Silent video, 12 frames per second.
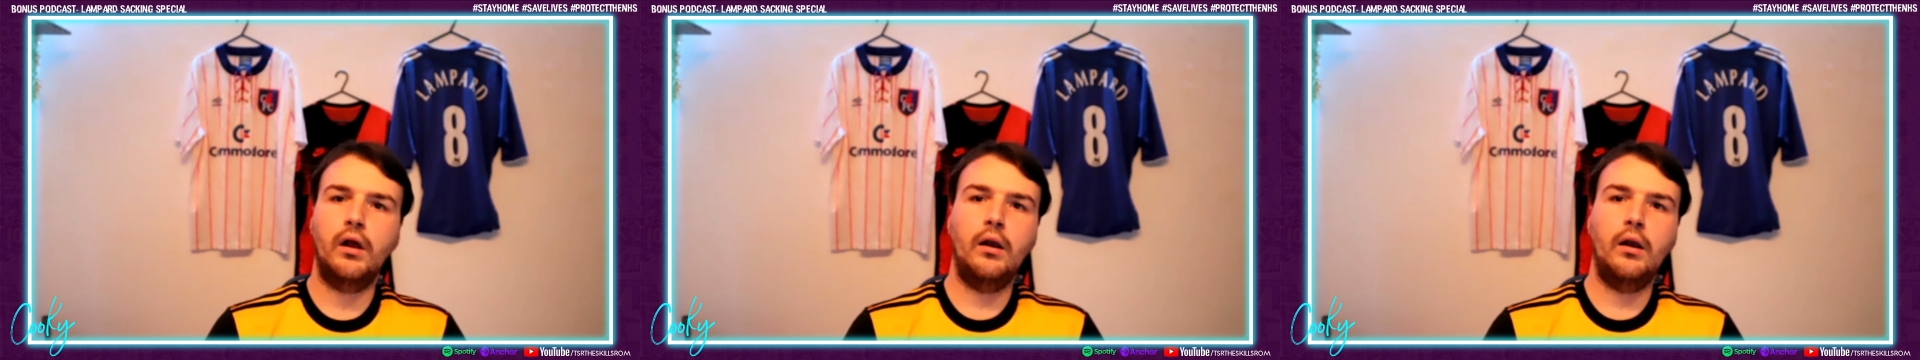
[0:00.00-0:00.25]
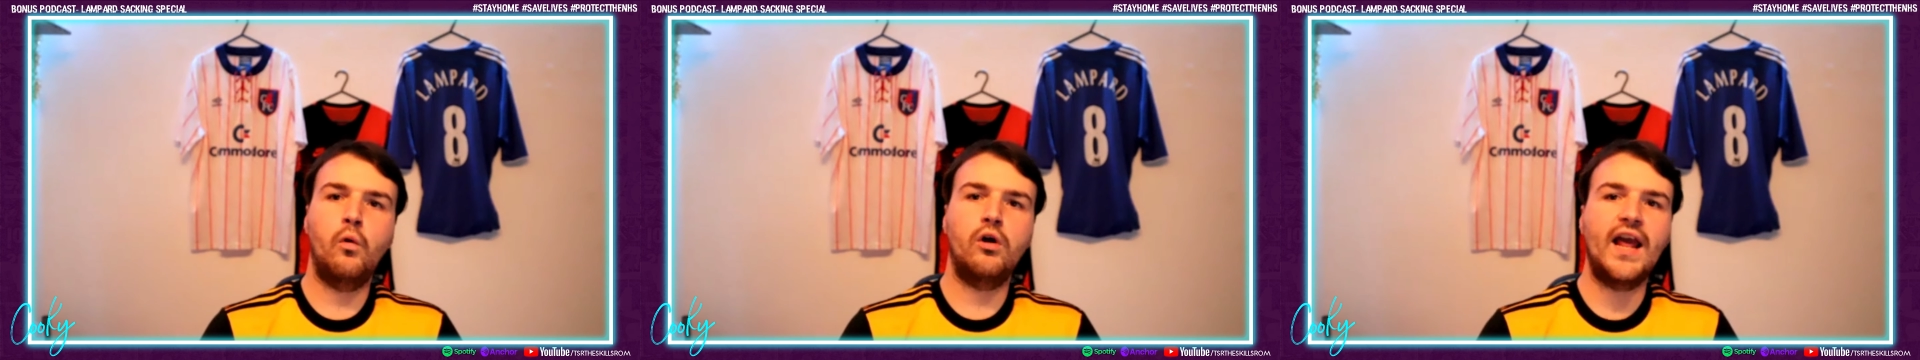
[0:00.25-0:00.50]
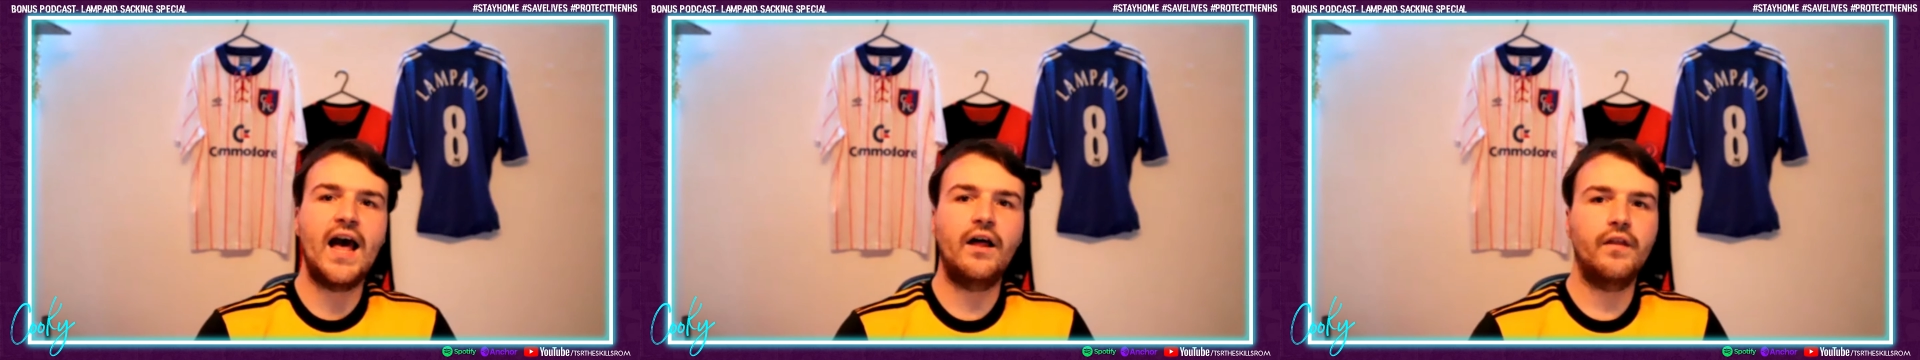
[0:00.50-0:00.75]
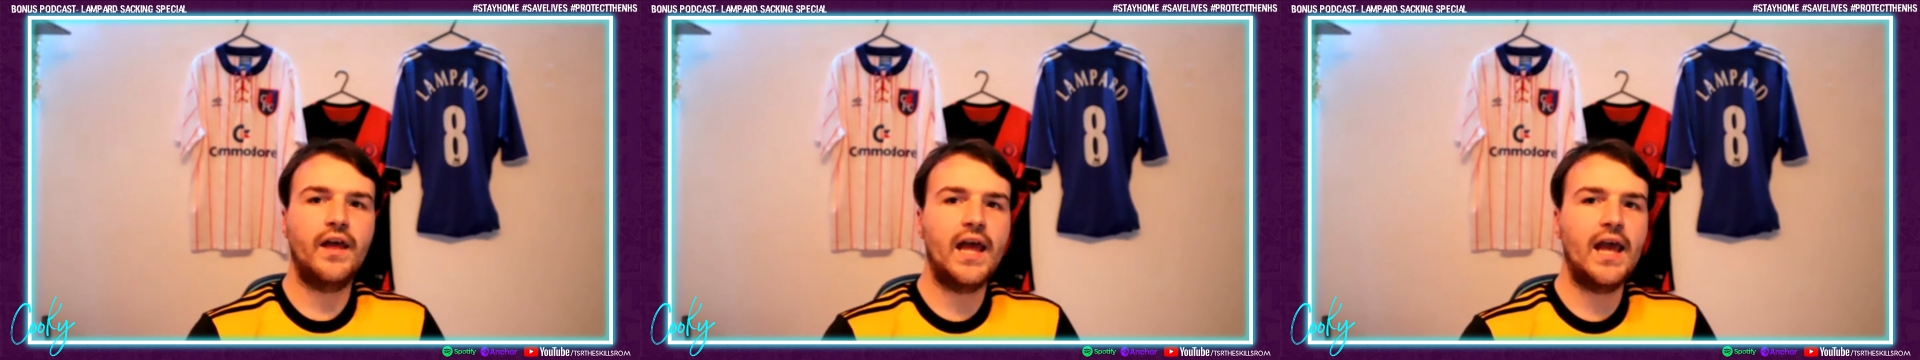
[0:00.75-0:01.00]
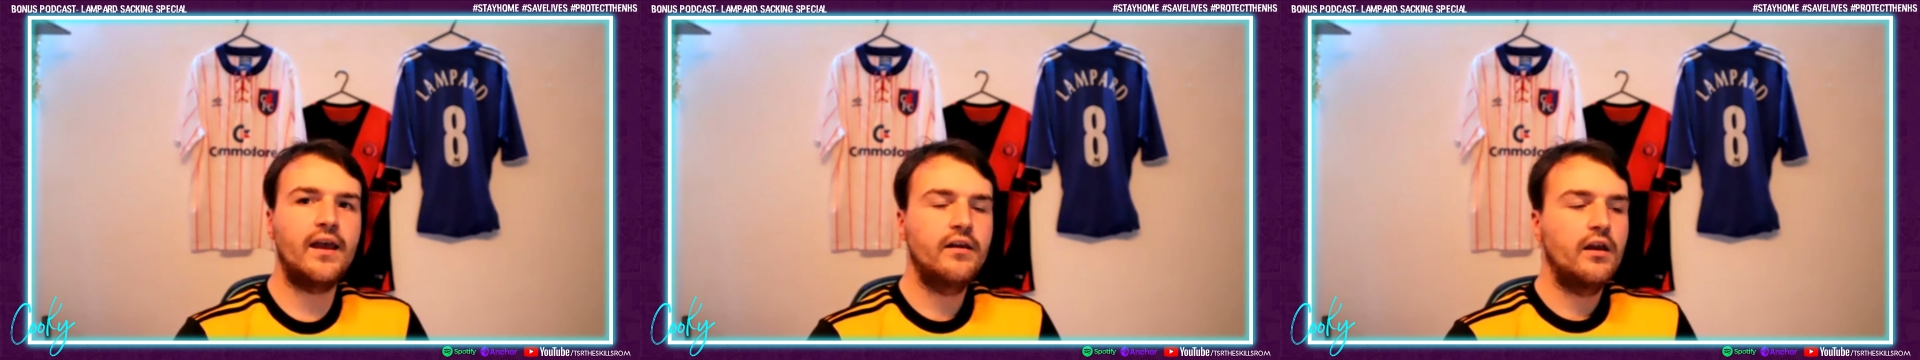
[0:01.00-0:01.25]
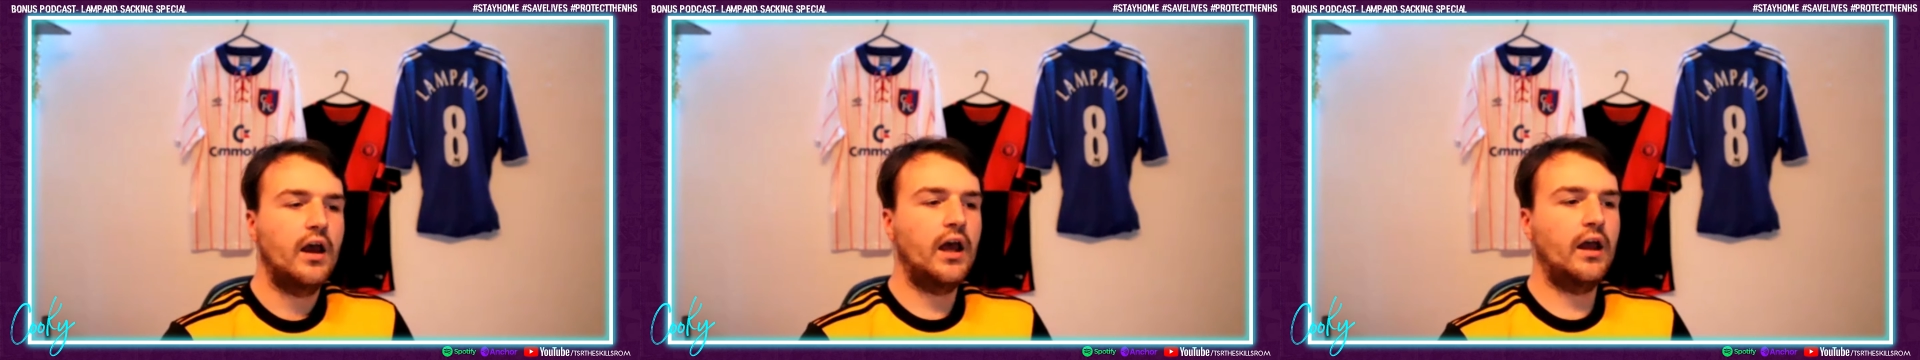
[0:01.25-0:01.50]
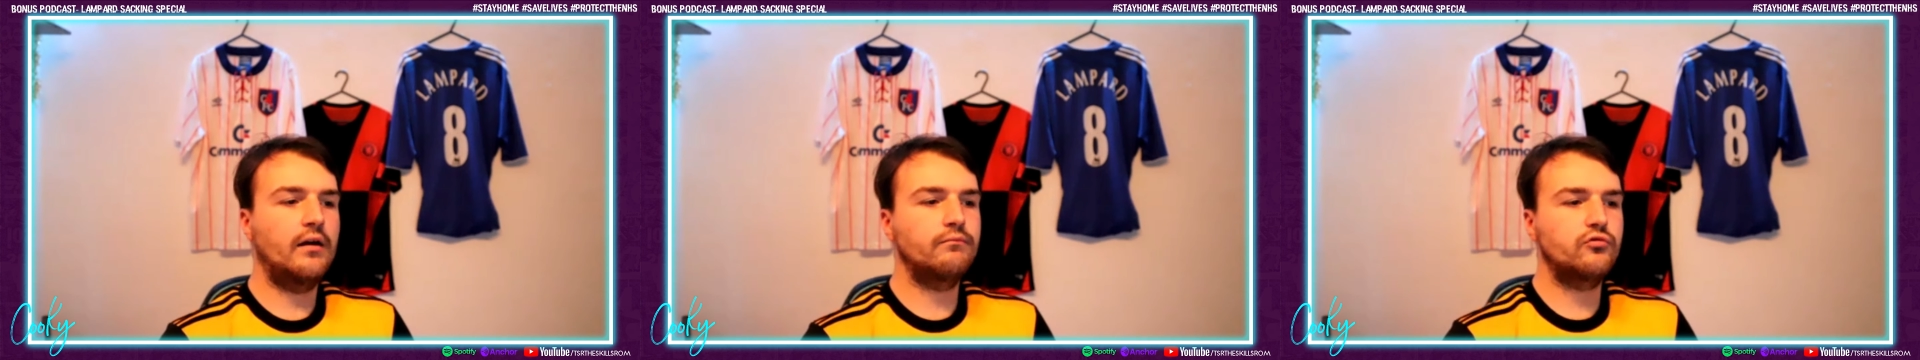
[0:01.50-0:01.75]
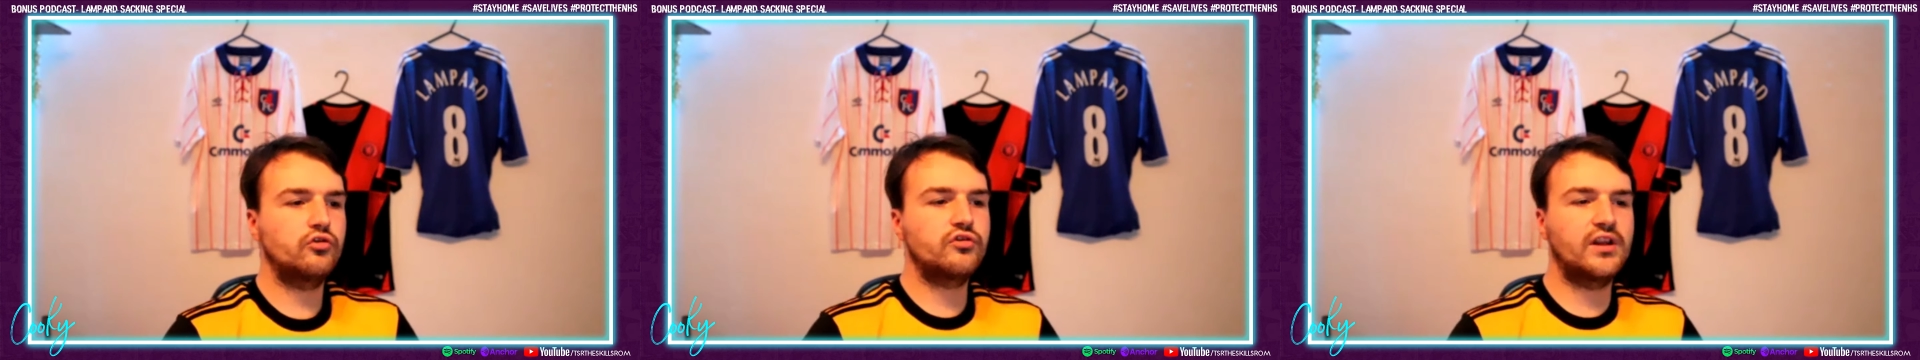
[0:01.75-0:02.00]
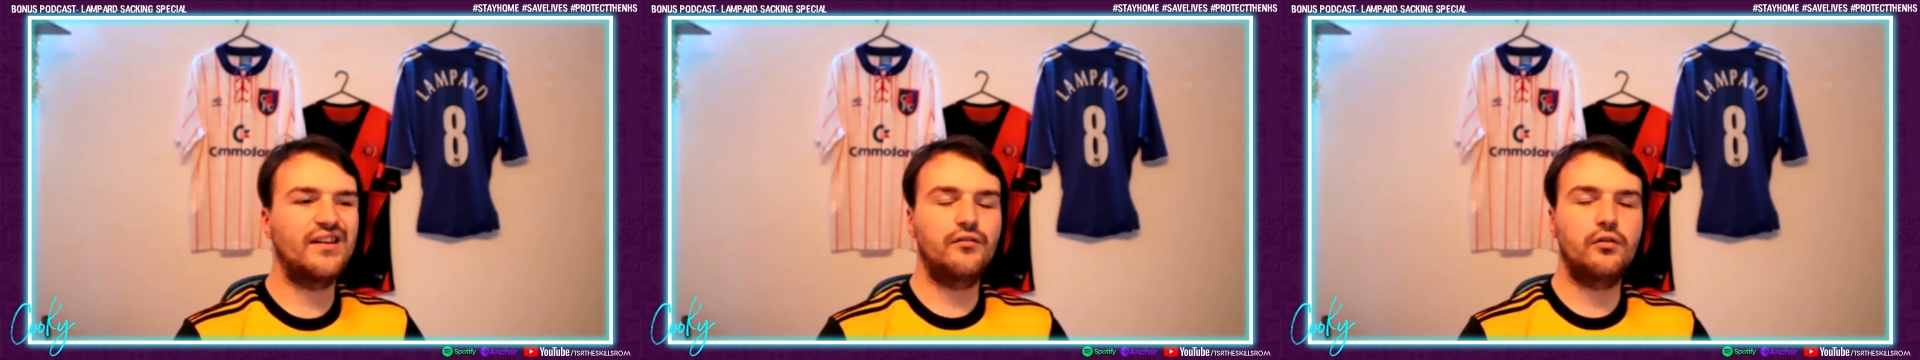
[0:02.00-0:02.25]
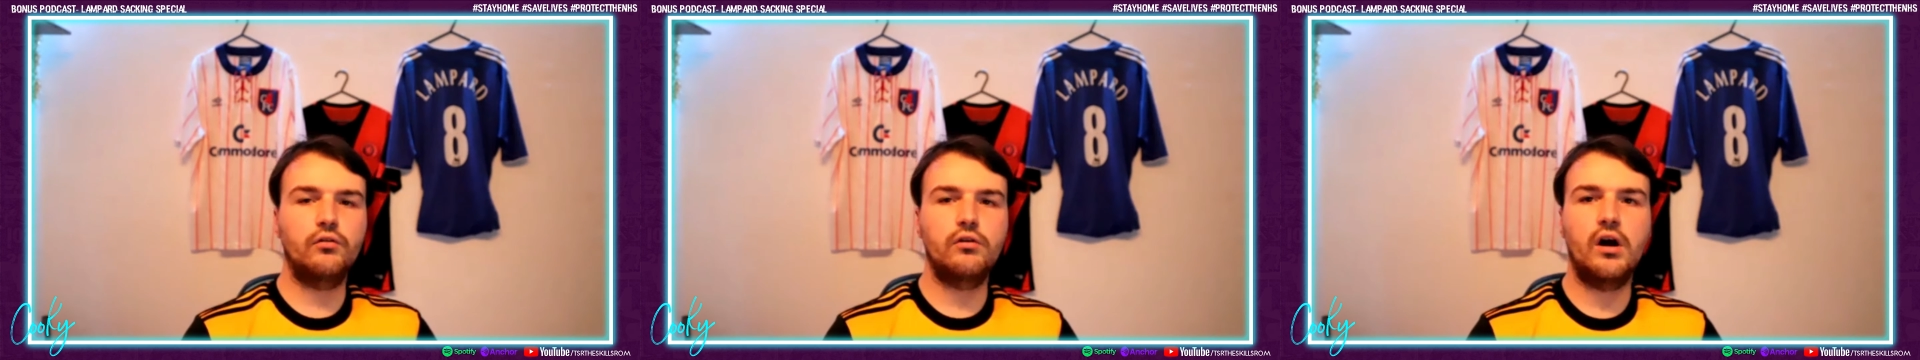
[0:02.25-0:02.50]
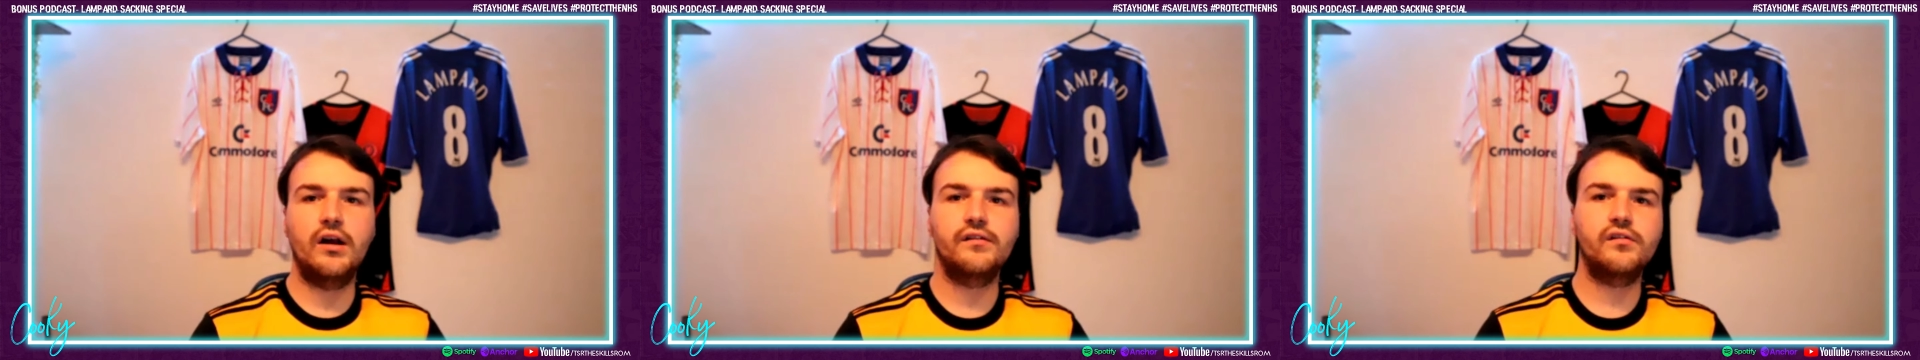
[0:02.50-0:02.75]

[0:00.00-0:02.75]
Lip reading: one out there just to give you guys.